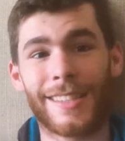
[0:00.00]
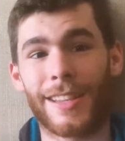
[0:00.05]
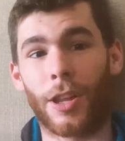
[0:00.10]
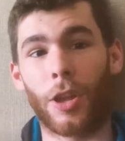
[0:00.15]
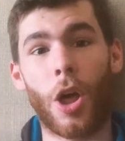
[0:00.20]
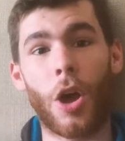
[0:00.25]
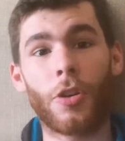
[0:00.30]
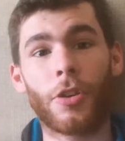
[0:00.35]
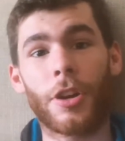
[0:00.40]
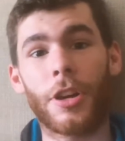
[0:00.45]
The
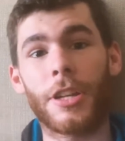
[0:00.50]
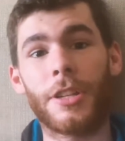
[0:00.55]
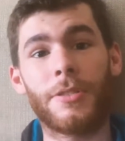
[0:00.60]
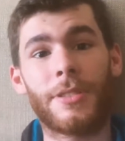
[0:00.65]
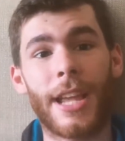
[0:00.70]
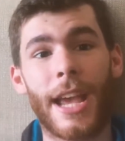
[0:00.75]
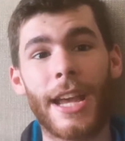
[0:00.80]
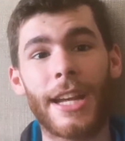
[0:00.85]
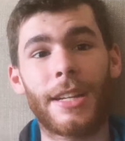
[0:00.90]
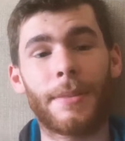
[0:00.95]
longer you
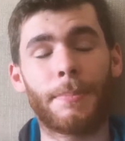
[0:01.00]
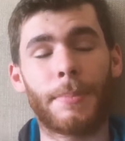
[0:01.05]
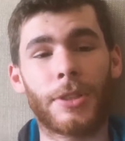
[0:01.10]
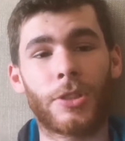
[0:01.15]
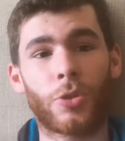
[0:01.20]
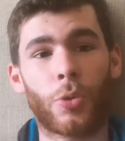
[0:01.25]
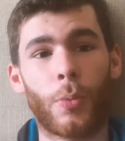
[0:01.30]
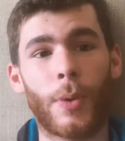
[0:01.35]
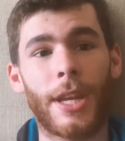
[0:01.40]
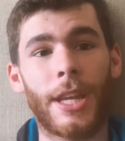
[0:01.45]
take
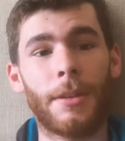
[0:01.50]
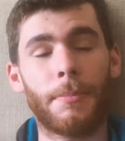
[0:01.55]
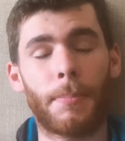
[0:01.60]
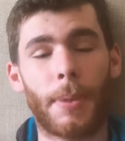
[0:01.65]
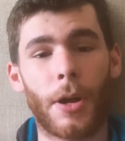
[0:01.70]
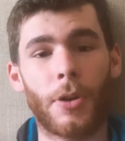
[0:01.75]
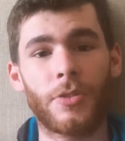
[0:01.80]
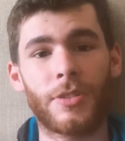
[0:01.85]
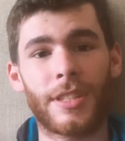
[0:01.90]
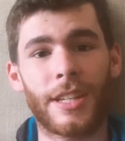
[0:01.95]
between
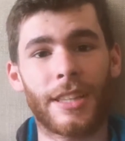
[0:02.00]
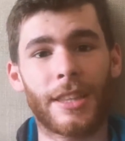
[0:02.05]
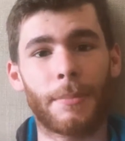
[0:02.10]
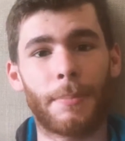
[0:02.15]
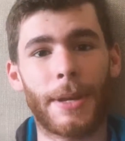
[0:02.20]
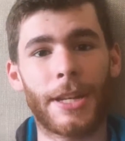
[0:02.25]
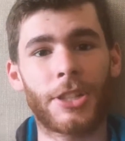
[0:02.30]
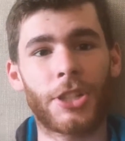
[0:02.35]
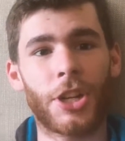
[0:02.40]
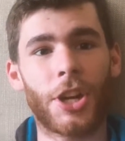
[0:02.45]
posting
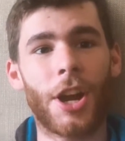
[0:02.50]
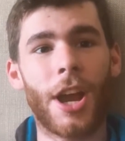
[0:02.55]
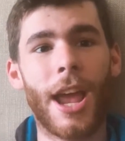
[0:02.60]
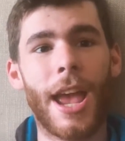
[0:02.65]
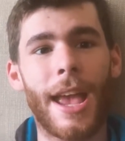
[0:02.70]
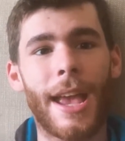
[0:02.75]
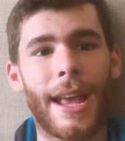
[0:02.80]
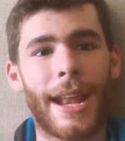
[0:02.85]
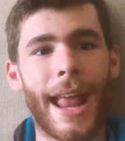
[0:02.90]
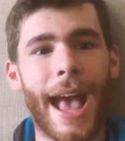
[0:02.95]
the picture
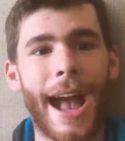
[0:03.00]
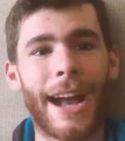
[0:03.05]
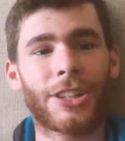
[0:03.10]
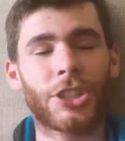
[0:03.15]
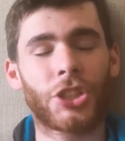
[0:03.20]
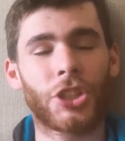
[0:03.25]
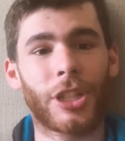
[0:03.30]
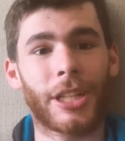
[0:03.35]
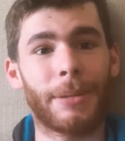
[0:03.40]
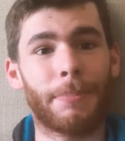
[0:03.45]
and
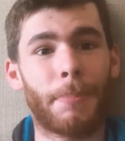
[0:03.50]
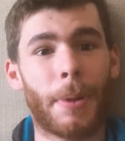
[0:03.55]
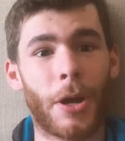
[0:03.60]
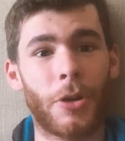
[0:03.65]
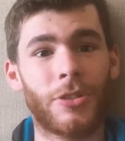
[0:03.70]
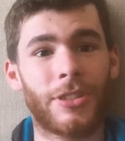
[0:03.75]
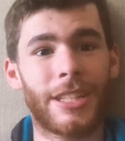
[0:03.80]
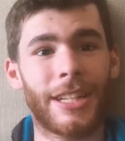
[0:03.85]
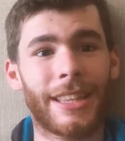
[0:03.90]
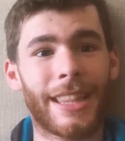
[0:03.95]
actually
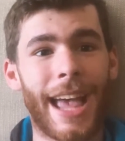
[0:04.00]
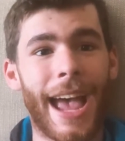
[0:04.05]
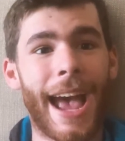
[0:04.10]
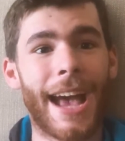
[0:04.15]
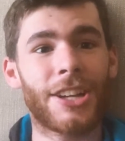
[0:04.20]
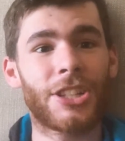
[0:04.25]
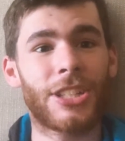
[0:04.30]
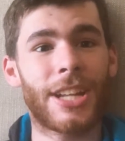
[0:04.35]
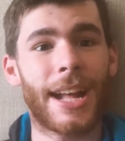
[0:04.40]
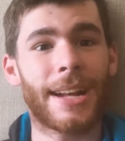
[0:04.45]
posting the
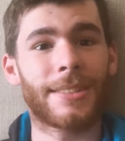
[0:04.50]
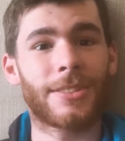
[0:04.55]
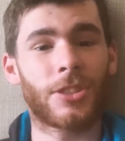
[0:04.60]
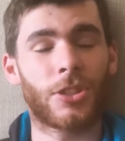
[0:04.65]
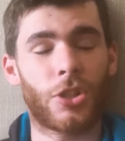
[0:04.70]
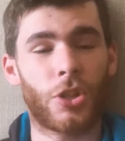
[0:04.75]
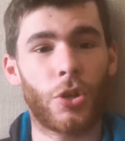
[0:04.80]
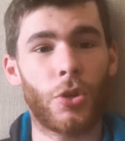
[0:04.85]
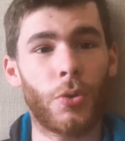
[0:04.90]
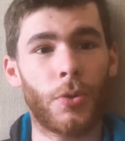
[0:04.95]

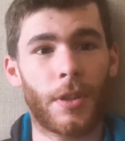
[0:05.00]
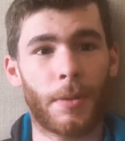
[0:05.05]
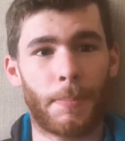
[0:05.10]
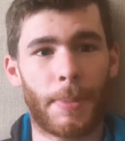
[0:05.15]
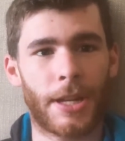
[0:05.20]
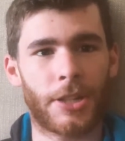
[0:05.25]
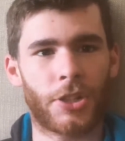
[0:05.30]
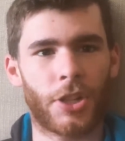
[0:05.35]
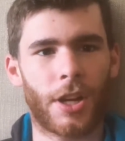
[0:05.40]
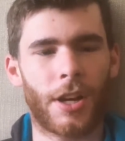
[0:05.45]
hashtags to the
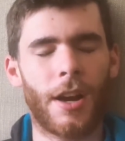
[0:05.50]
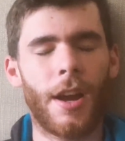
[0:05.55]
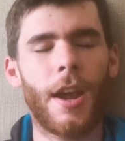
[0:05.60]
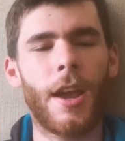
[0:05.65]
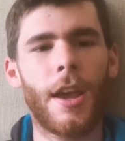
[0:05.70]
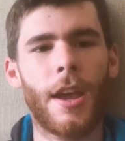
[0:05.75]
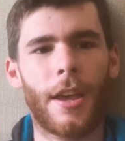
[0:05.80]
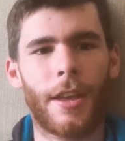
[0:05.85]
picture,